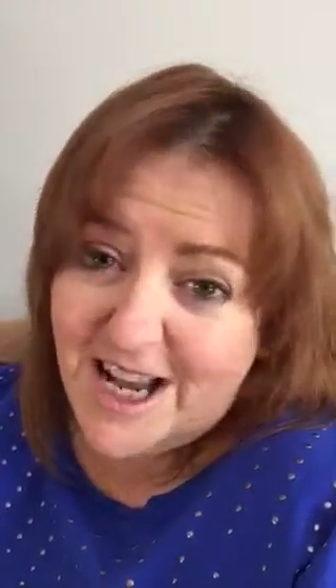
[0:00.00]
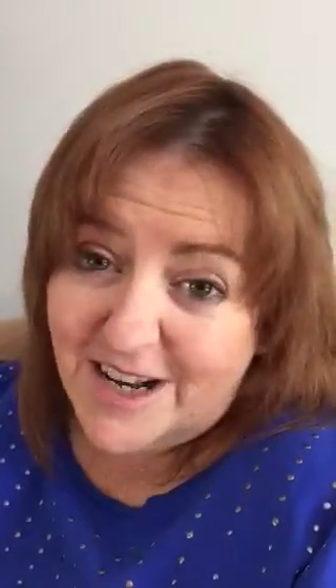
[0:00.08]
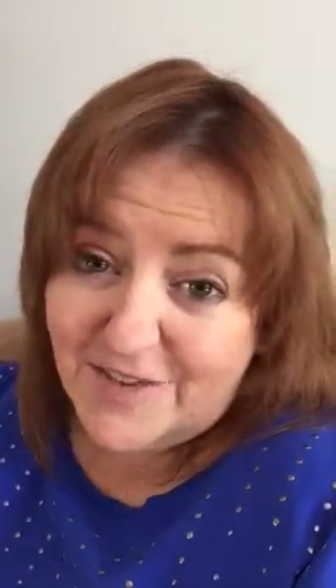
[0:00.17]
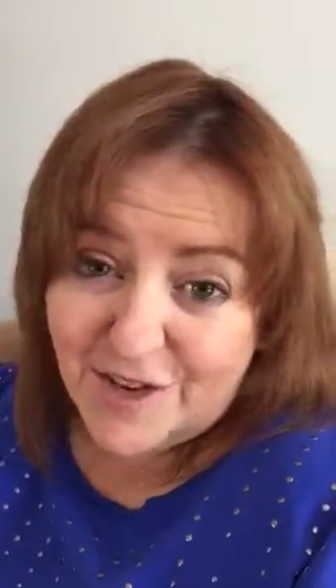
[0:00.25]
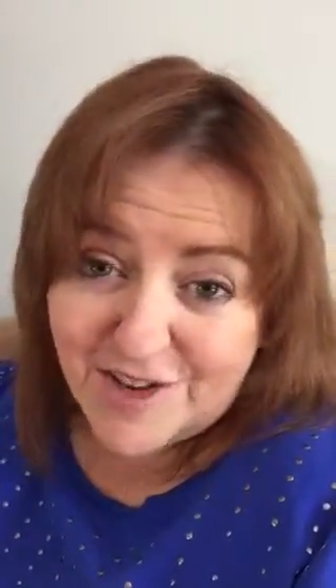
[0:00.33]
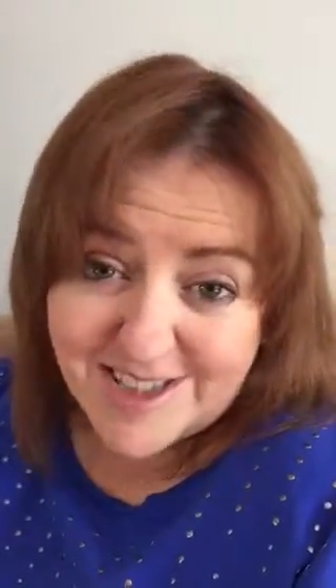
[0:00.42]
And
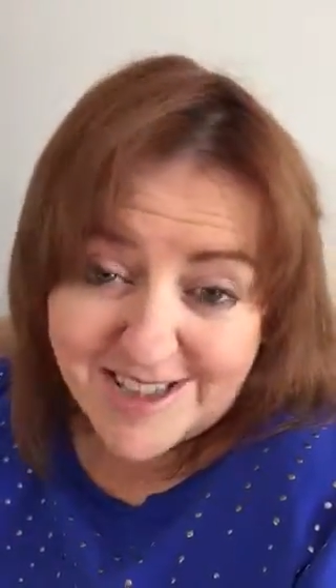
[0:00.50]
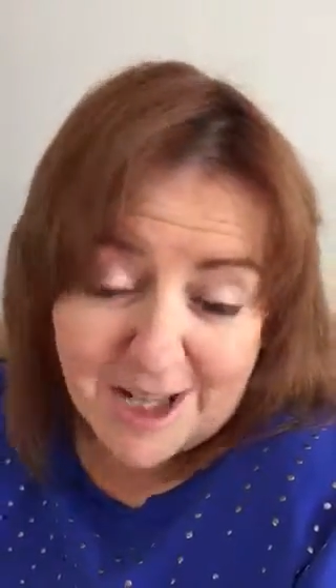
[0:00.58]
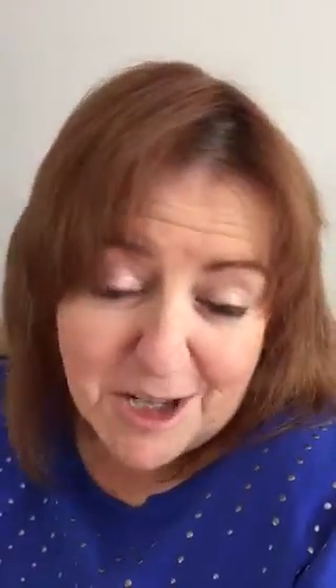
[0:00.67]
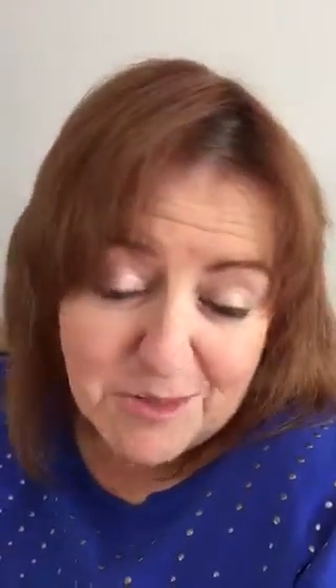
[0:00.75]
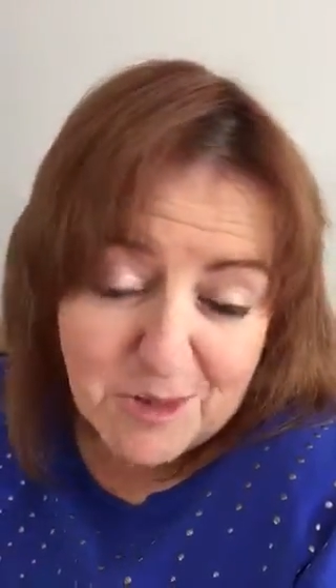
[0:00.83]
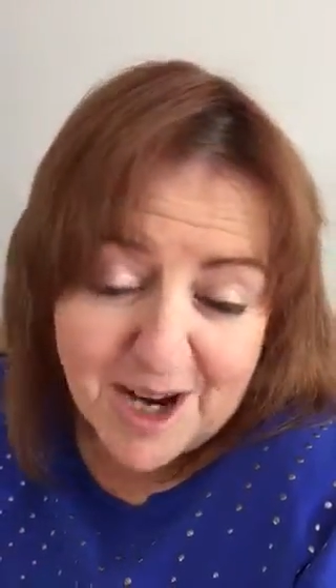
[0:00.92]
if you're
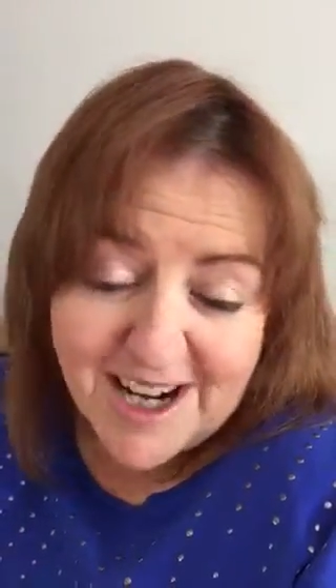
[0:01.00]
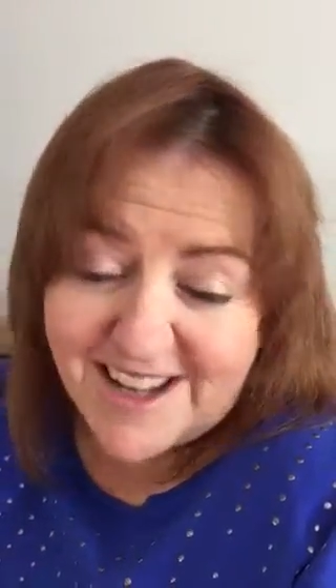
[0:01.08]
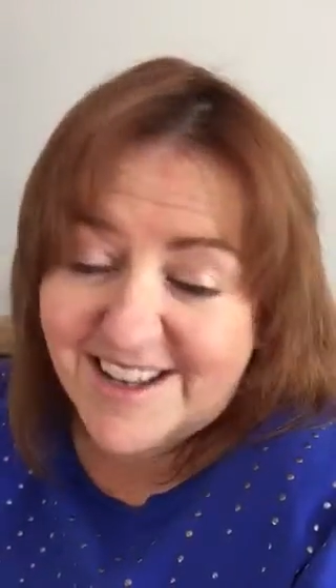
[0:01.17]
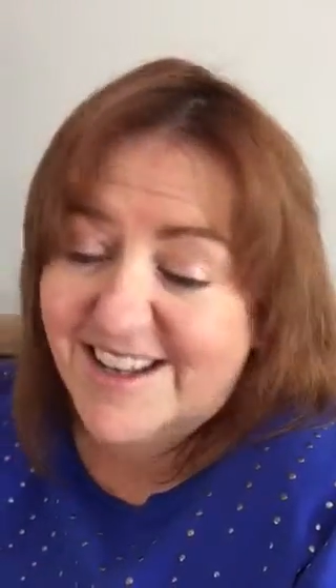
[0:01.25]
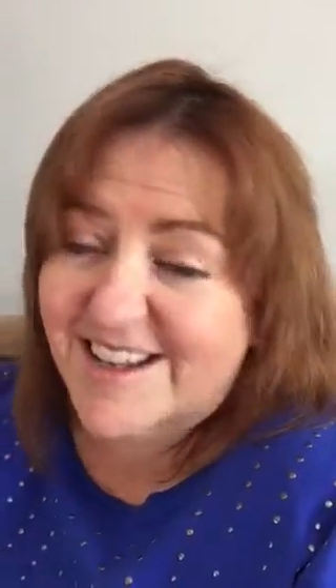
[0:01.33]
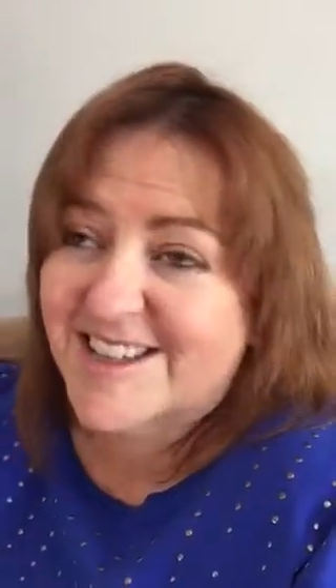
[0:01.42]

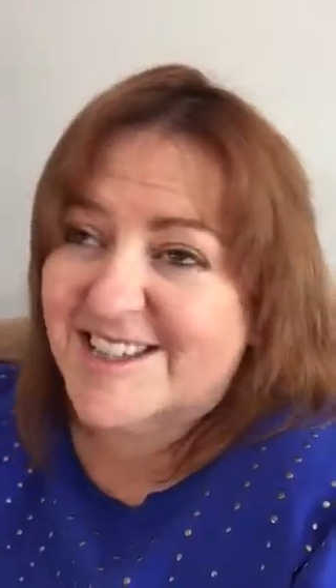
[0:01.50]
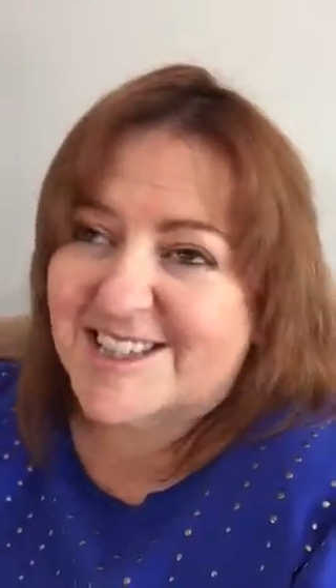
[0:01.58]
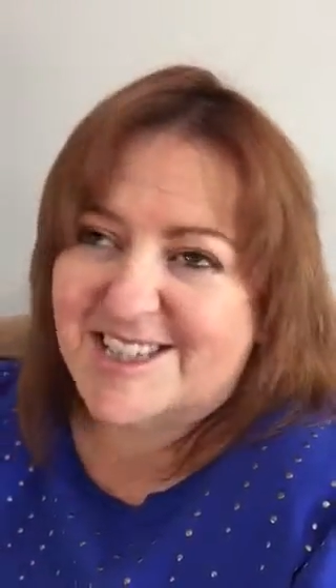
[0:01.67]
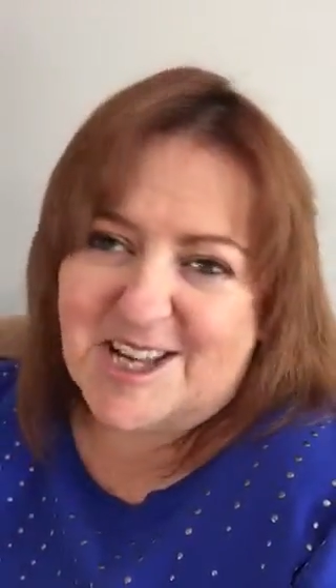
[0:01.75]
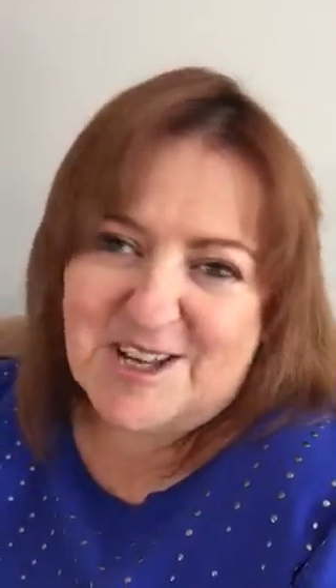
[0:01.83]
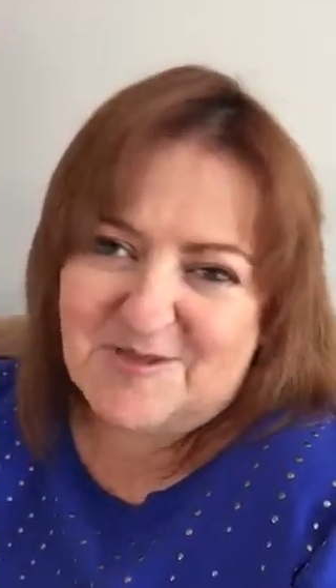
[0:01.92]
celebrating,
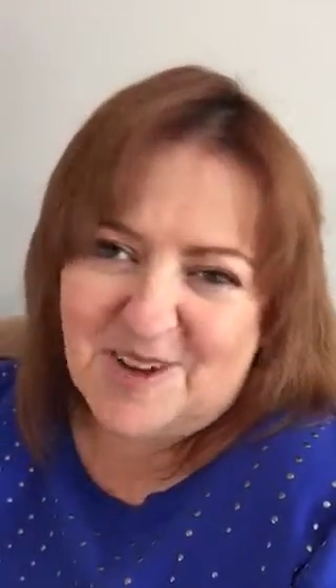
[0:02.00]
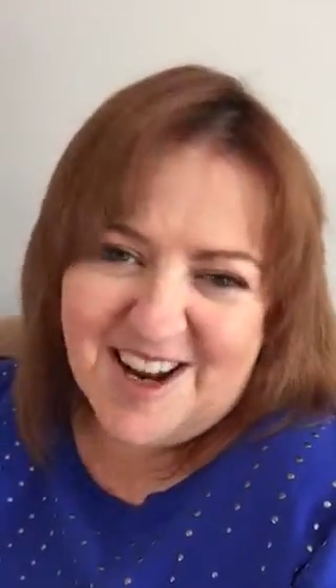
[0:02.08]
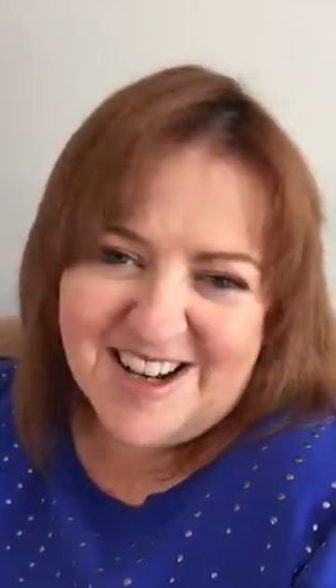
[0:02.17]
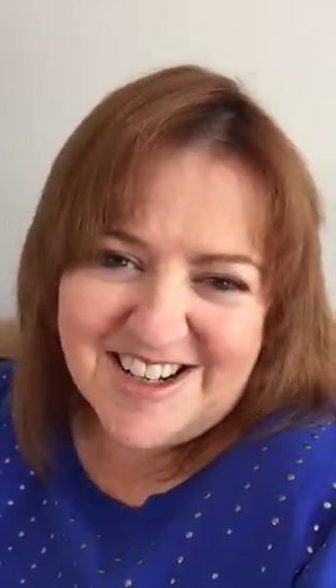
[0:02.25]
celebrate